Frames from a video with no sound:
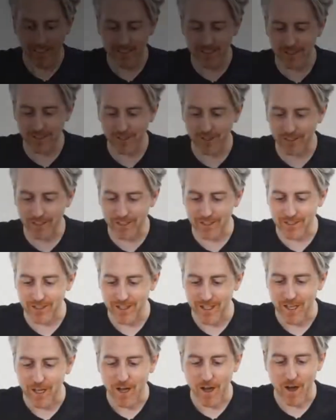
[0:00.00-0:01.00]
This looks
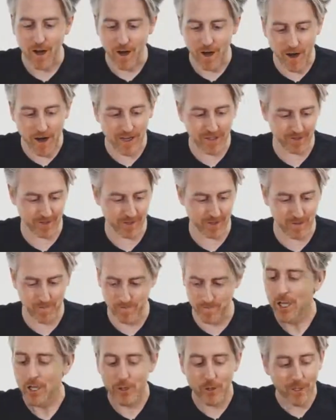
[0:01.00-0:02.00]
awesome.
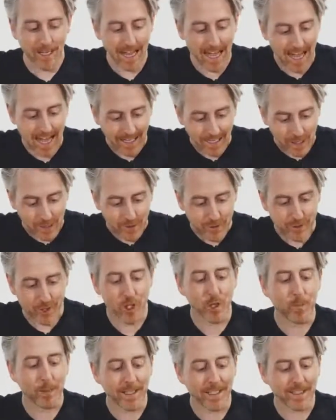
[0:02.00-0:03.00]
You got
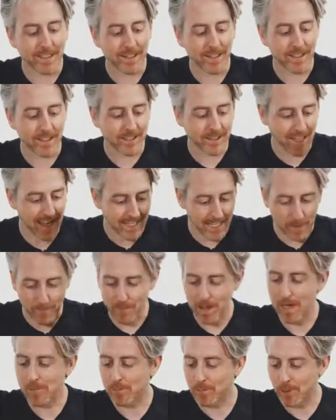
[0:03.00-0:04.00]
2 pizzas, I got
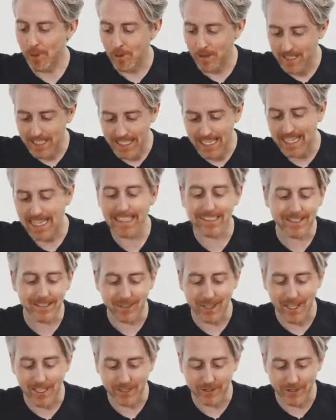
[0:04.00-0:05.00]
pepperoni and I got
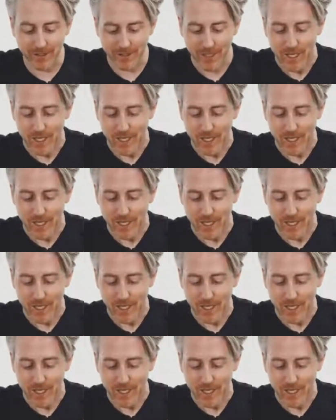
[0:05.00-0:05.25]
sausage,